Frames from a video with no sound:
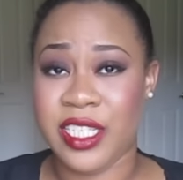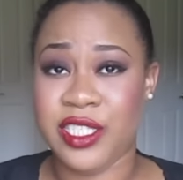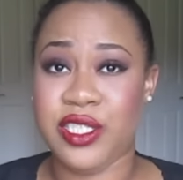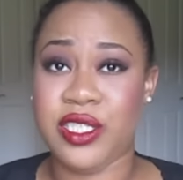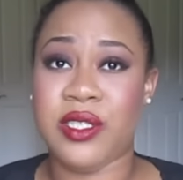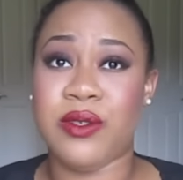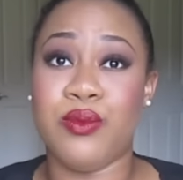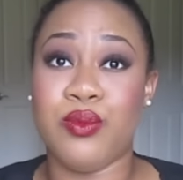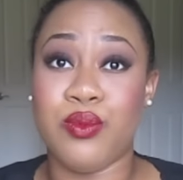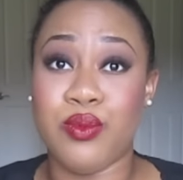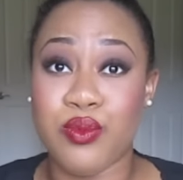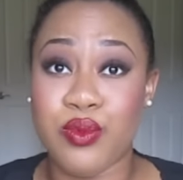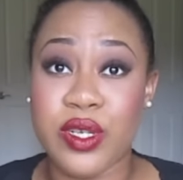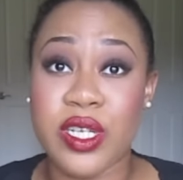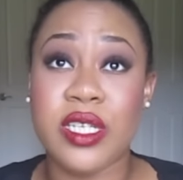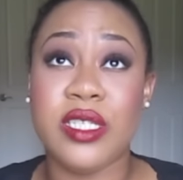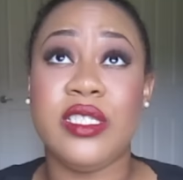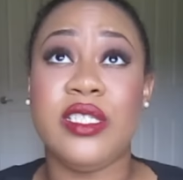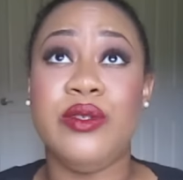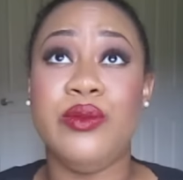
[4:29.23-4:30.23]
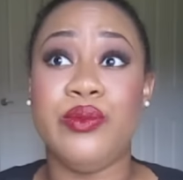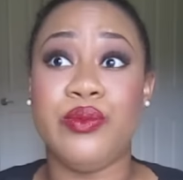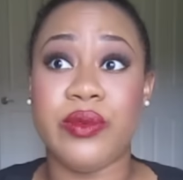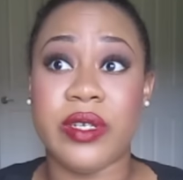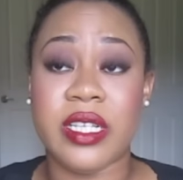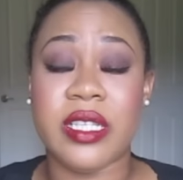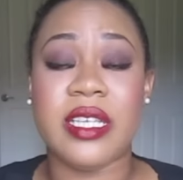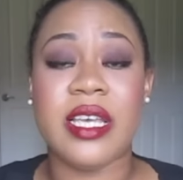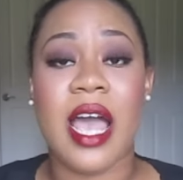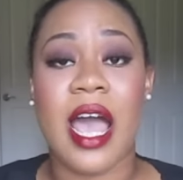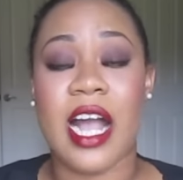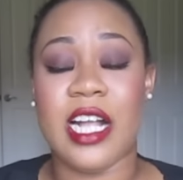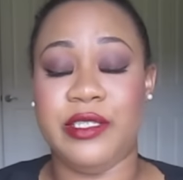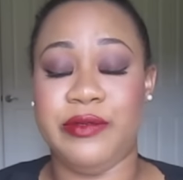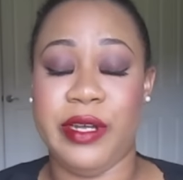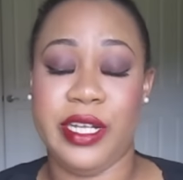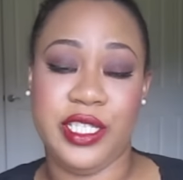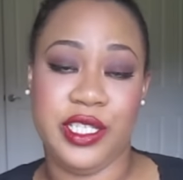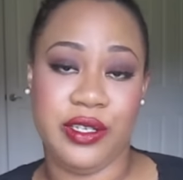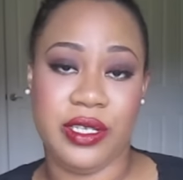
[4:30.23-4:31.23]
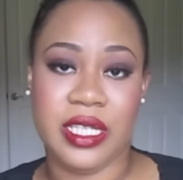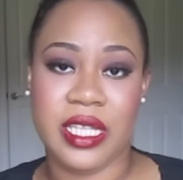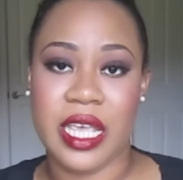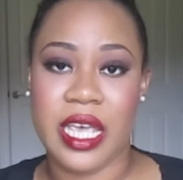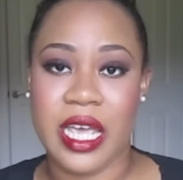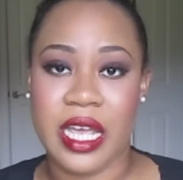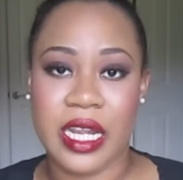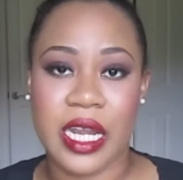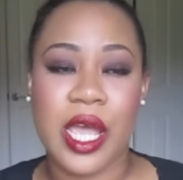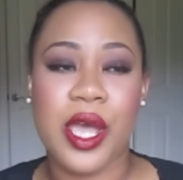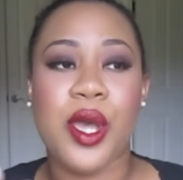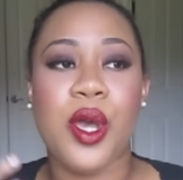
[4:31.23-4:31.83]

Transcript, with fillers: It just really, really hydrates your skin.